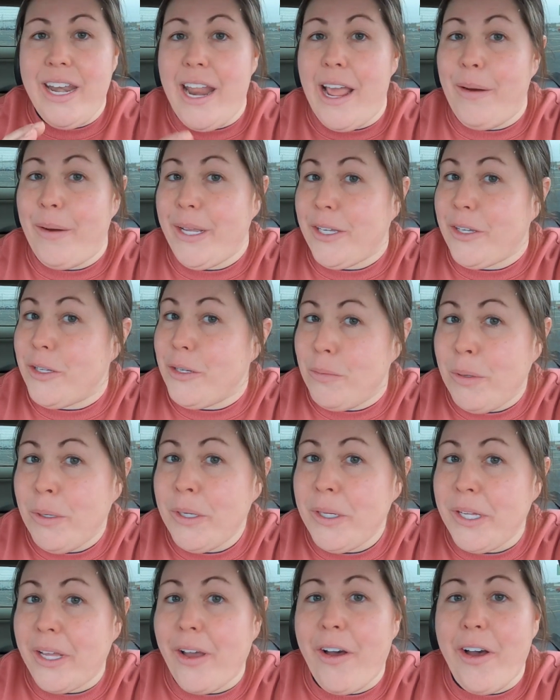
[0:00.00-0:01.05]
Now I could
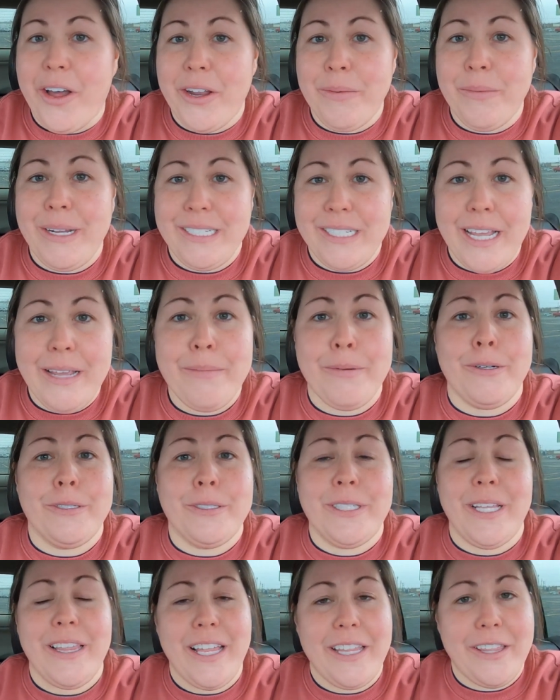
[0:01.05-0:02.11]
put on my
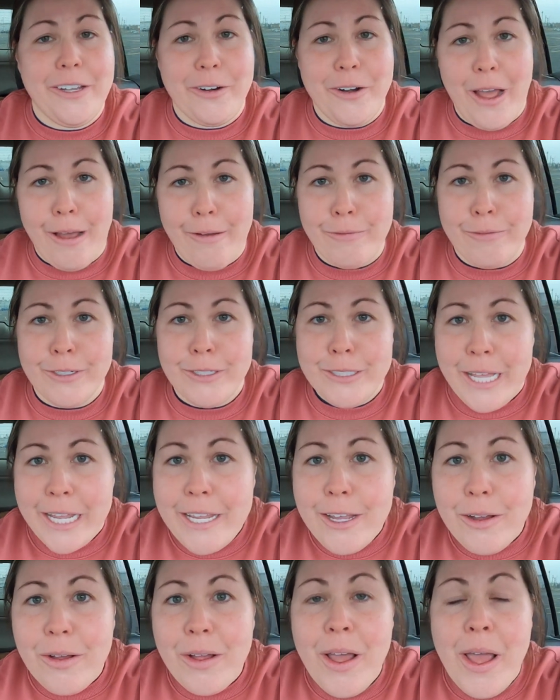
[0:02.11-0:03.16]
tables that they're not for
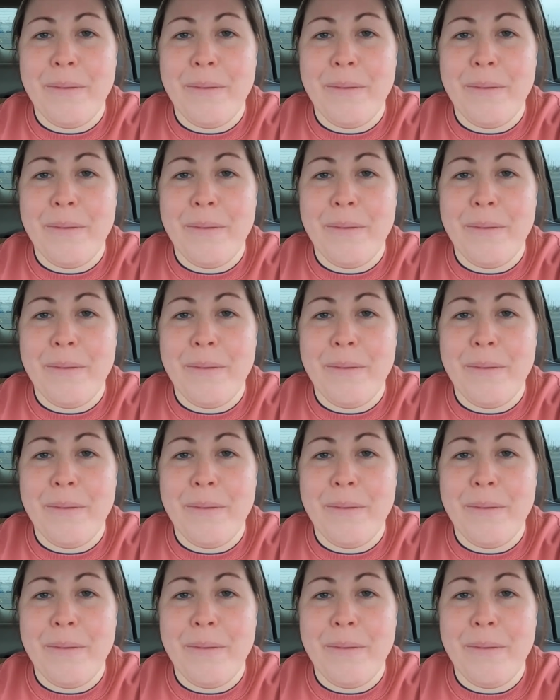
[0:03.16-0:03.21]
sale,